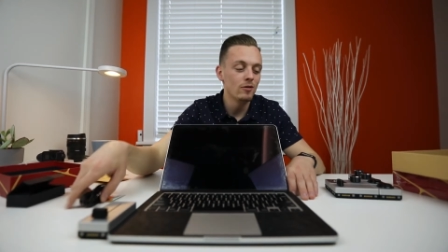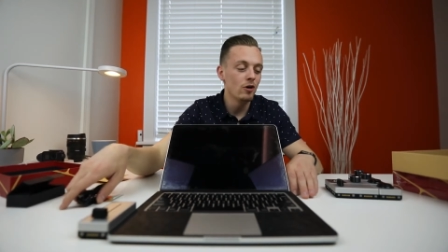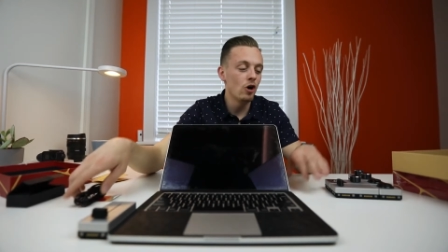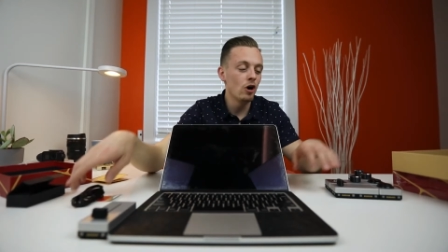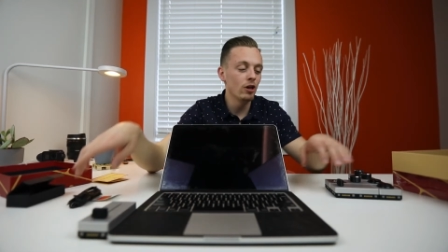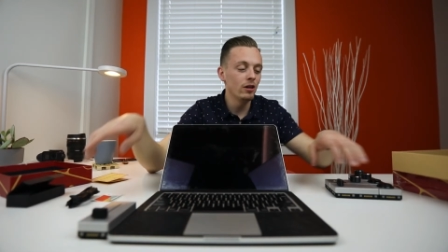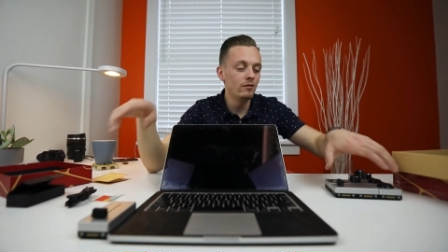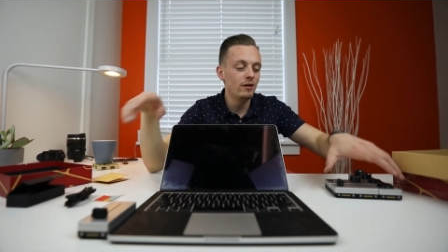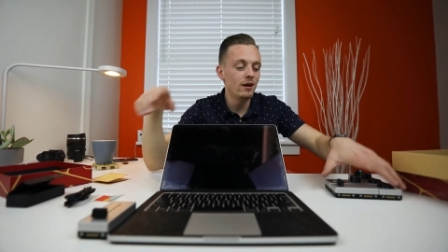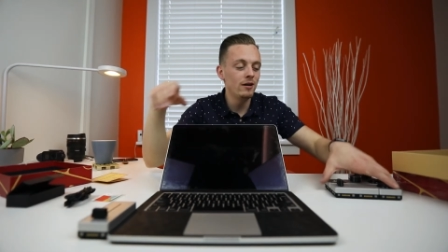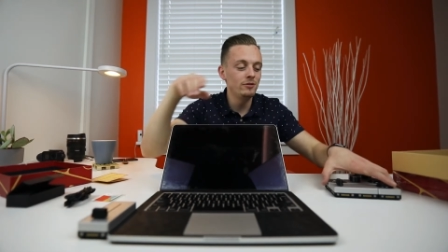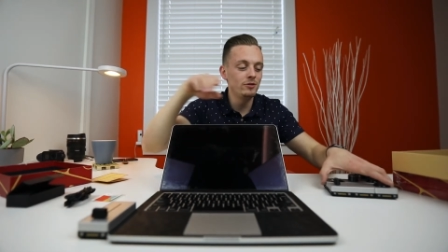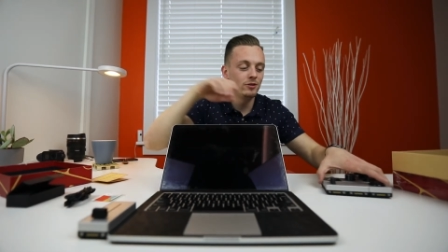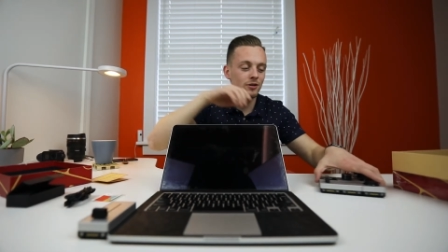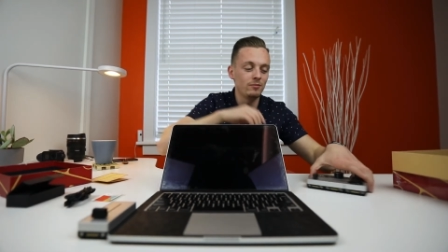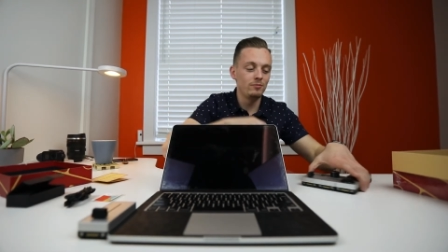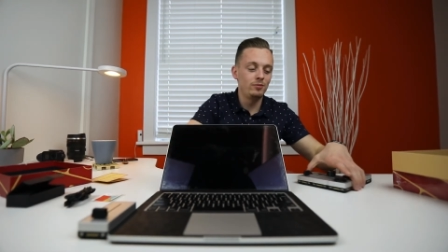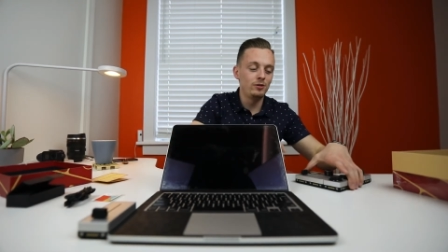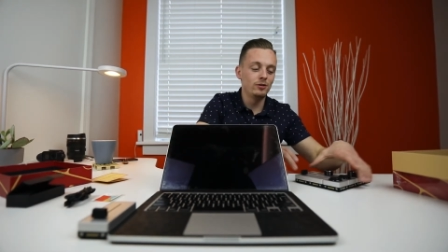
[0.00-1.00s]
all around
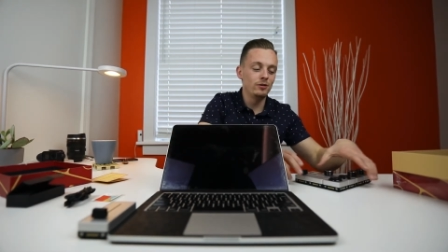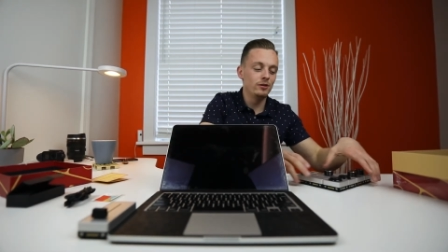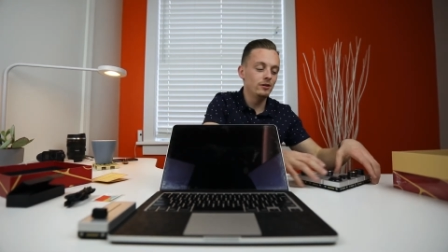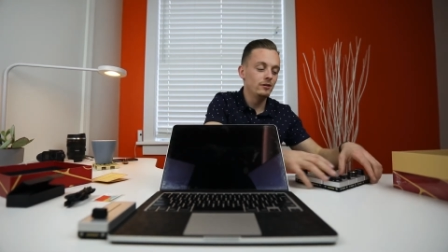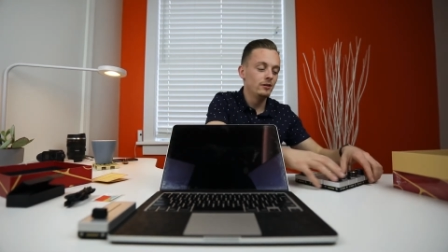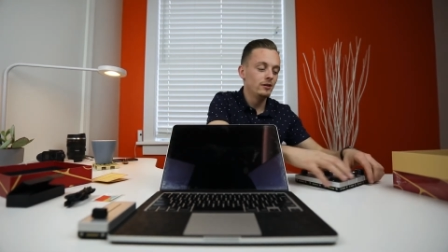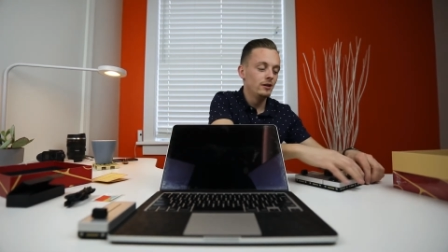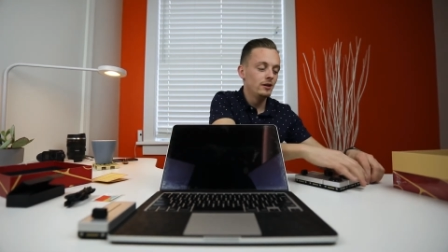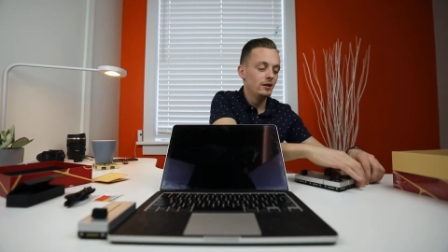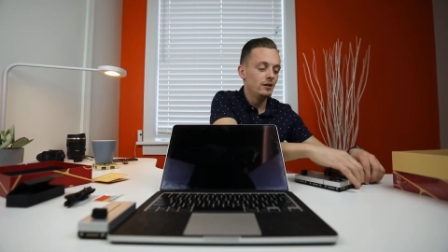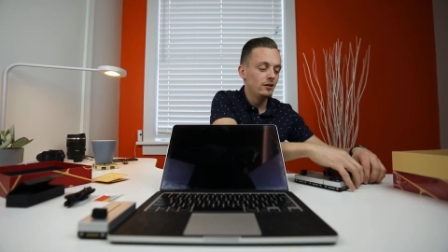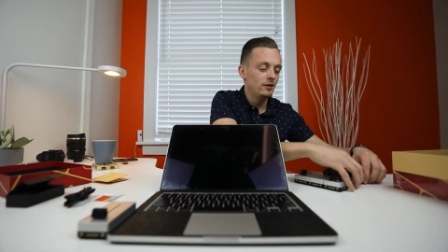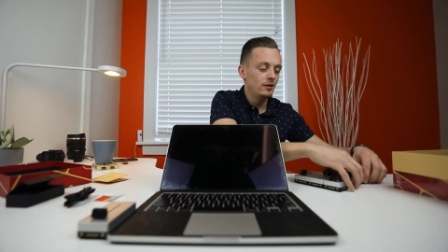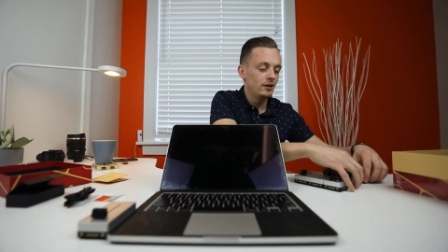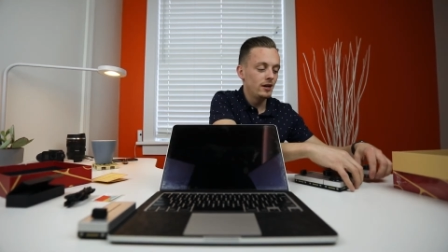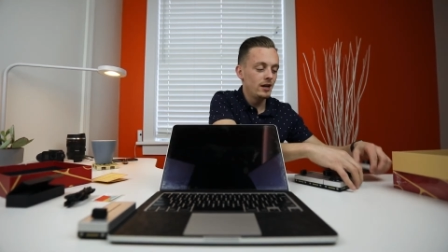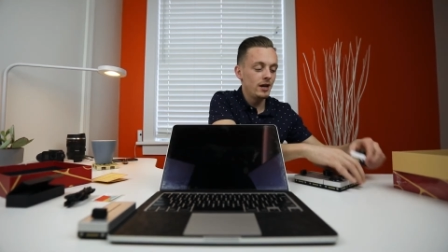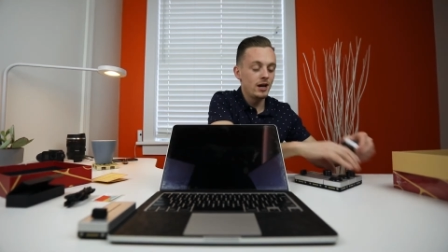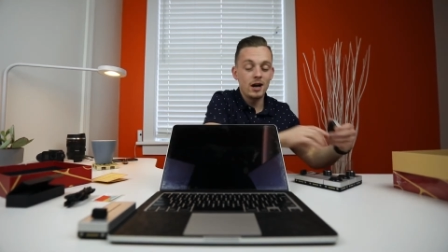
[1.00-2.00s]
your computer,
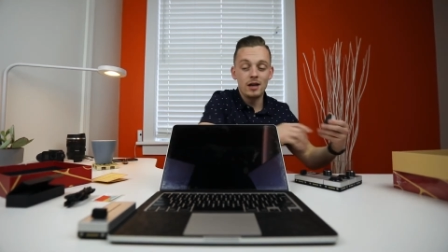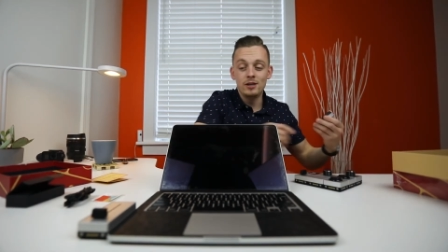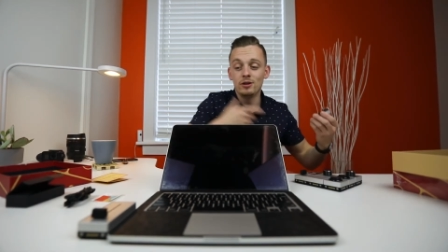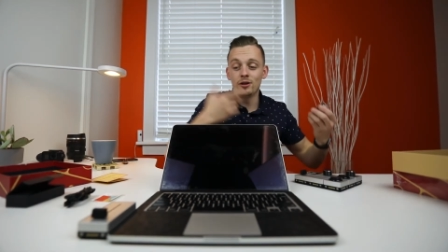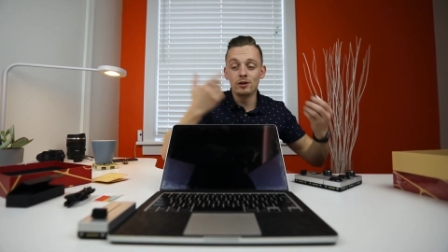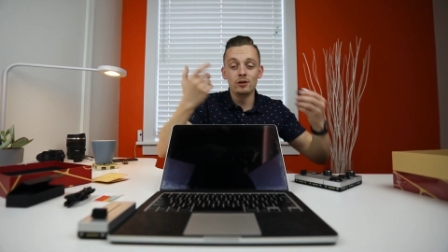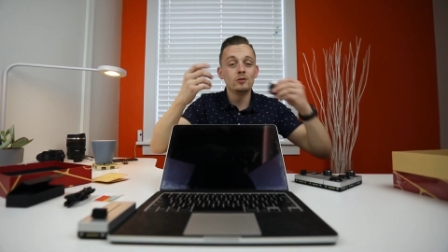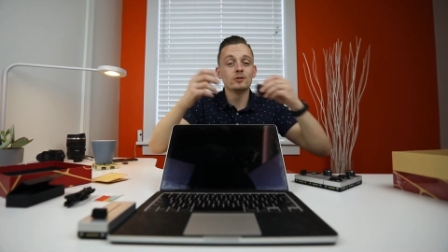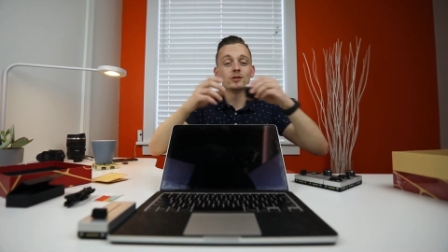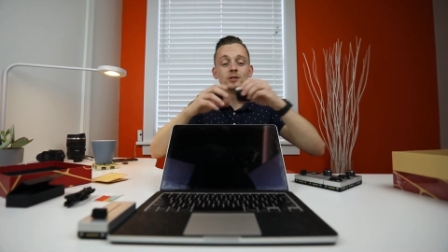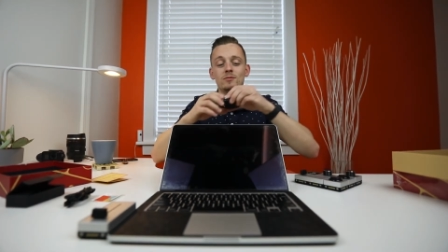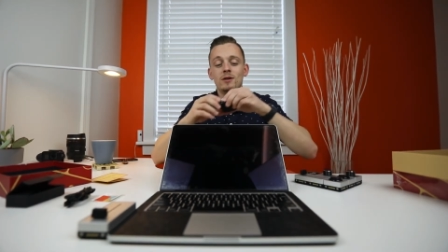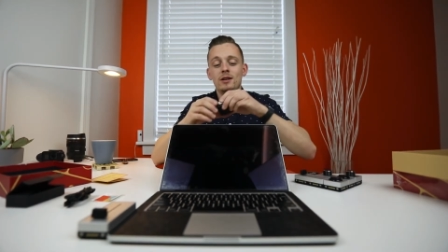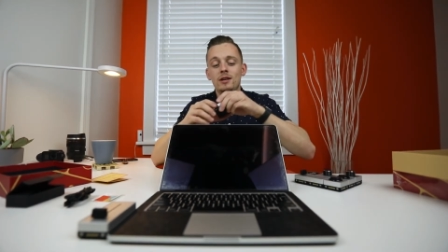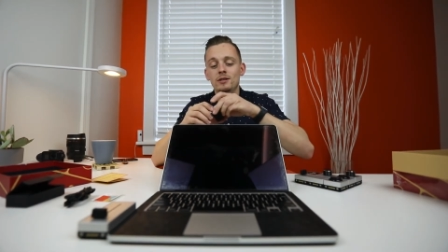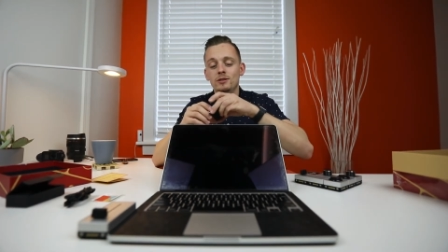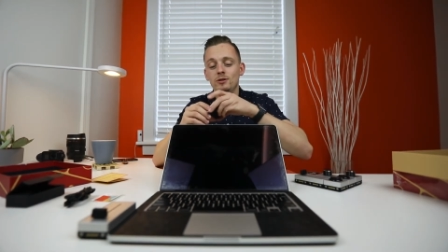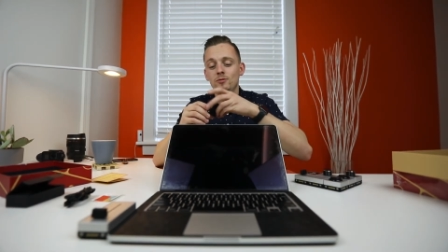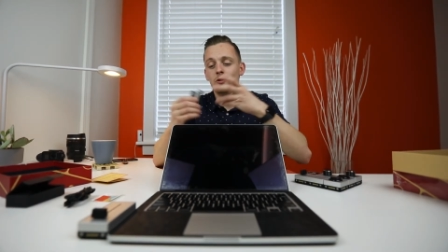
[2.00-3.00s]
and you can use as
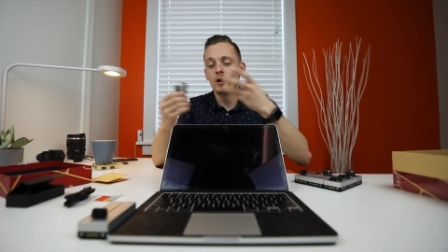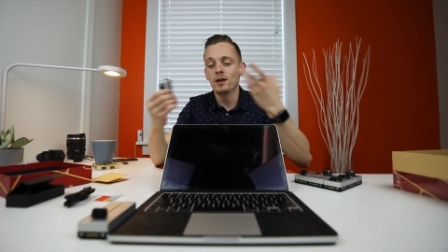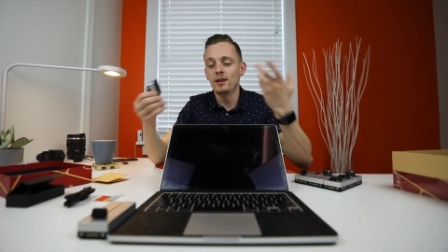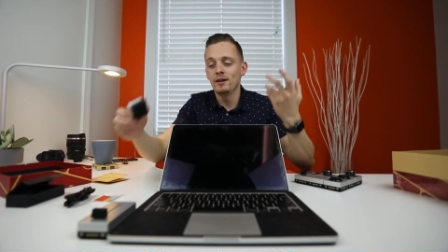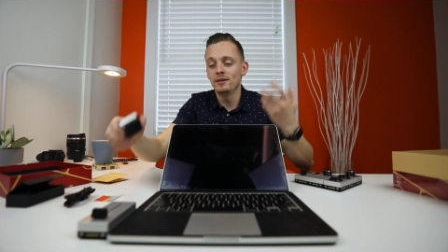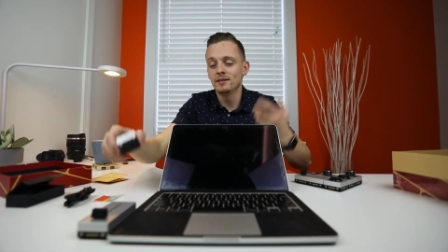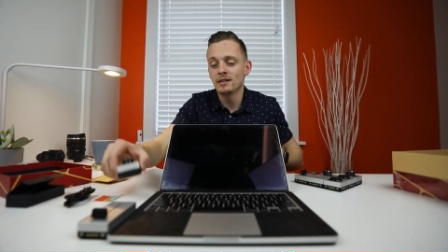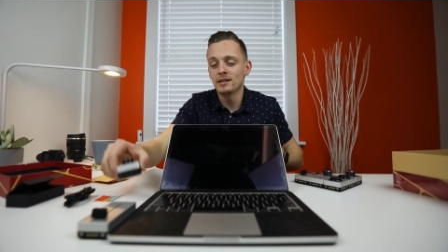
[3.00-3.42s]
many as you want at a